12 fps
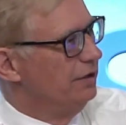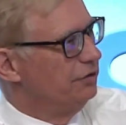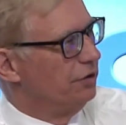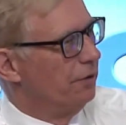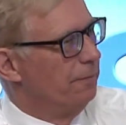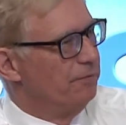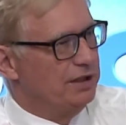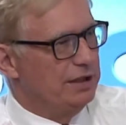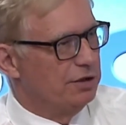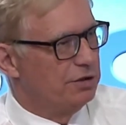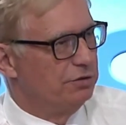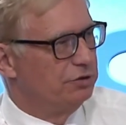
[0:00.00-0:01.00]
So the
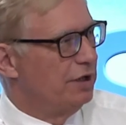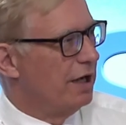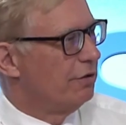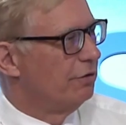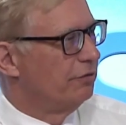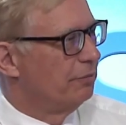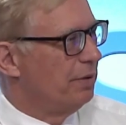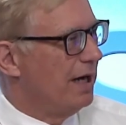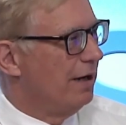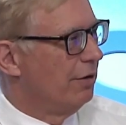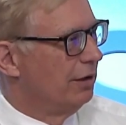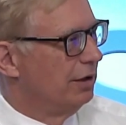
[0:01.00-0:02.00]
issue is not over
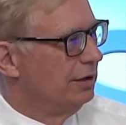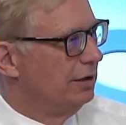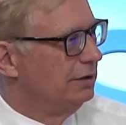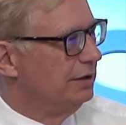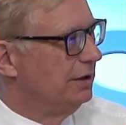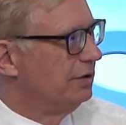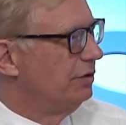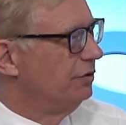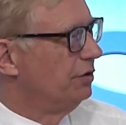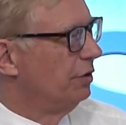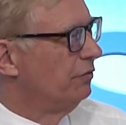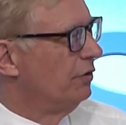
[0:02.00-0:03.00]
power. The issue
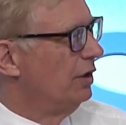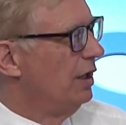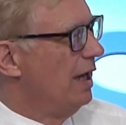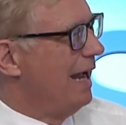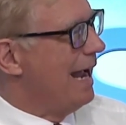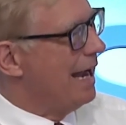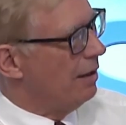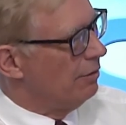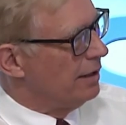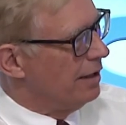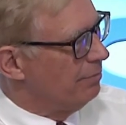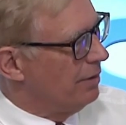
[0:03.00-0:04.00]
is over how
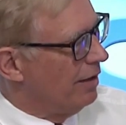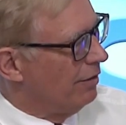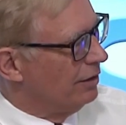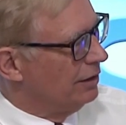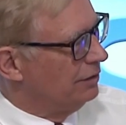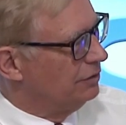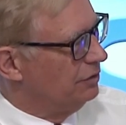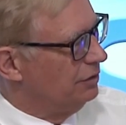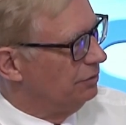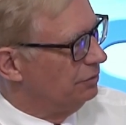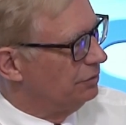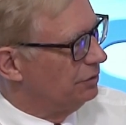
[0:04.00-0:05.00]
that power gets
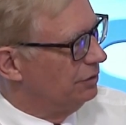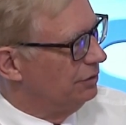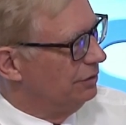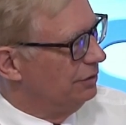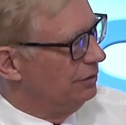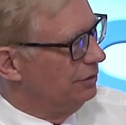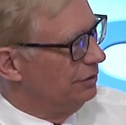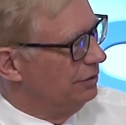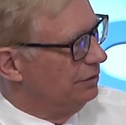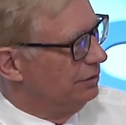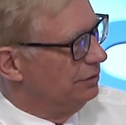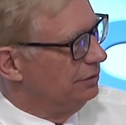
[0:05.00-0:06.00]
used.
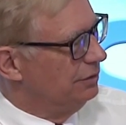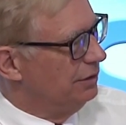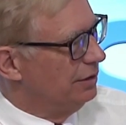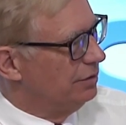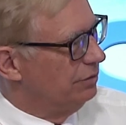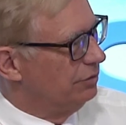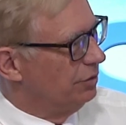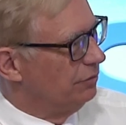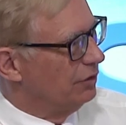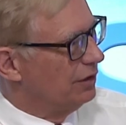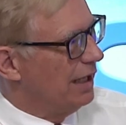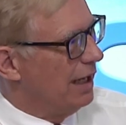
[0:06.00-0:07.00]
The issue is
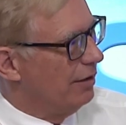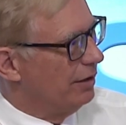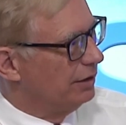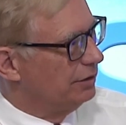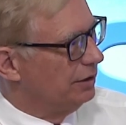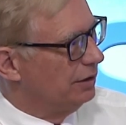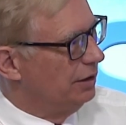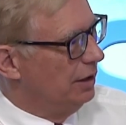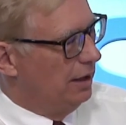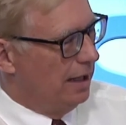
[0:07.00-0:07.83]
over character.